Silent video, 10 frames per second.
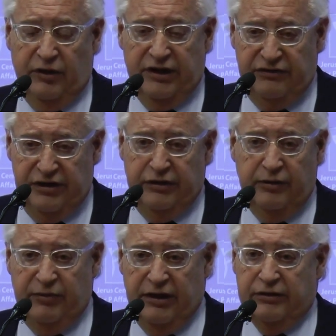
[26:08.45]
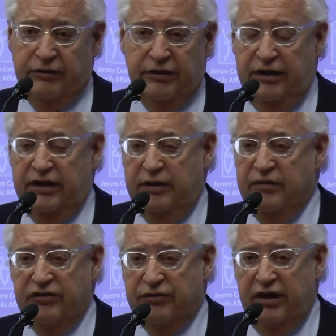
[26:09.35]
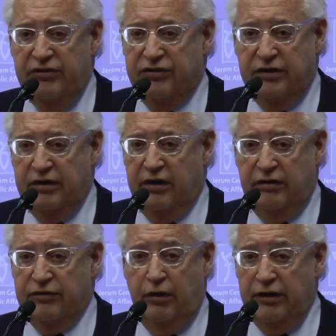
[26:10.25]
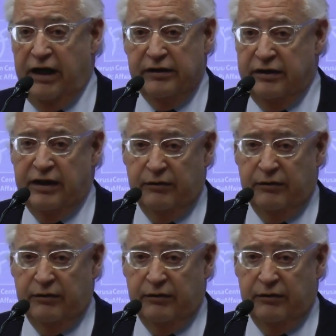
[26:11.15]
it will continue to be under the administration of COGAT,